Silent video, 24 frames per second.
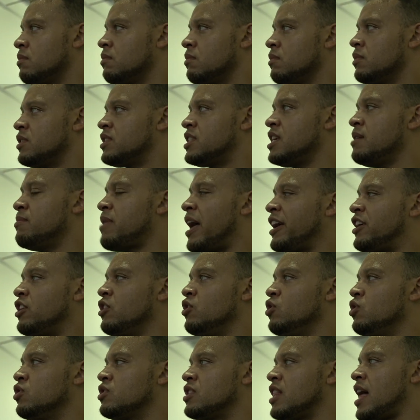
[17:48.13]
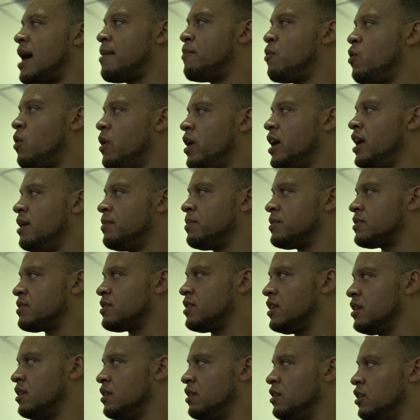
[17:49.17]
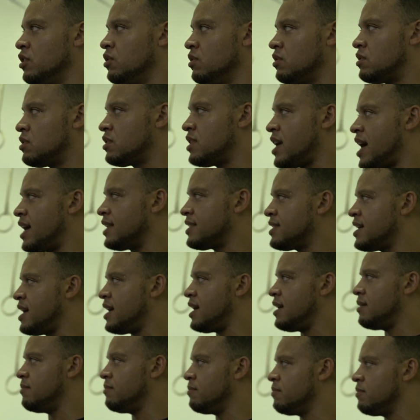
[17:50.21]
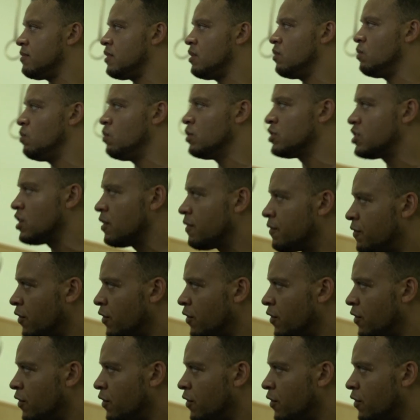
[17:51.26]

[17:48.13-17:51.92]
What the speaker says: Seemed like you used a lot more hips and glutes that time than with your